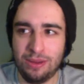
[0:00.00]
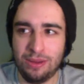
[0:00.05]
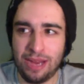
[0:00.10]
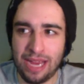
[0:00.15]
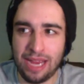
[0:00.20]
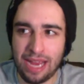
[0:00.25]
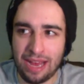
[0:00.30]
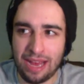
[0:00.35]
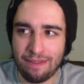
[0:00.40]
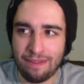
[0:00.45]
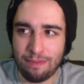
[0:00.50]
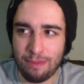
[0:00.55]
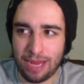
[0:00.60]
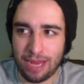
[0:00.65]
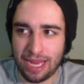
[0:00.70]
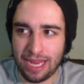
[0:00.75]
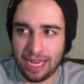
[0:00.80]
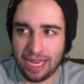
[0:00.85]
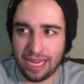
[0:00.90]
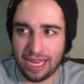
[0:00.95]
I have
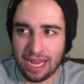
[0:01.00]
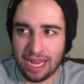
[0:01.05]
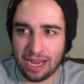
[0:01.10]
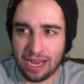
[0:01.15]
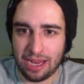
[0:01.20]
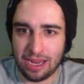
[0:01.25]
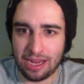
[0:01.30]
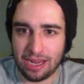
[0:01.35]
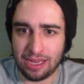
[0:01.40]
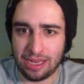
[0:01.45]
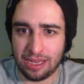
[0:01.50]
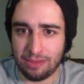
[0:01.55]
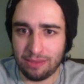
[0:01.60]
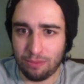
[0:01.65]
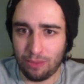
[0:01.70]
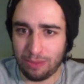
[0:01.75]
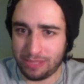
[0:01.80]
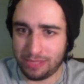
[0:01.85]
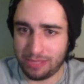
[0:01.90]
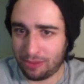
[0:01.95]
my
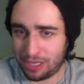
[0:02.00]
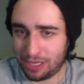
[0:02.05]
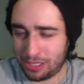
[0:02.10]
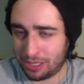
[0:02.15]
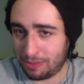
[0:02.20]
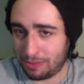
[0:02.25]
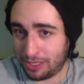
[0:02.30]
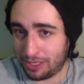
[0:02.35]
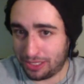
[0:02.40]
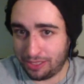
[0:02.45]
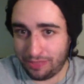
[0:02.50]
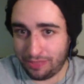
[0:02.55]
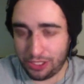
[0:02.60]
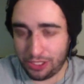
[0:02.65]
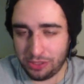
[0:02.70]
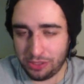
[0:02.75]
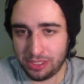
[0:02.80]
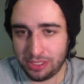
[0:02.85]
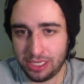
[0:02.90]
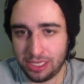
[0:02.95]
website where I talk about TV
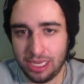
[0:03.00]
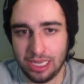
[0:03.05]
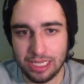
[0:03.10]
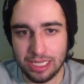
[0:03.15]
shows.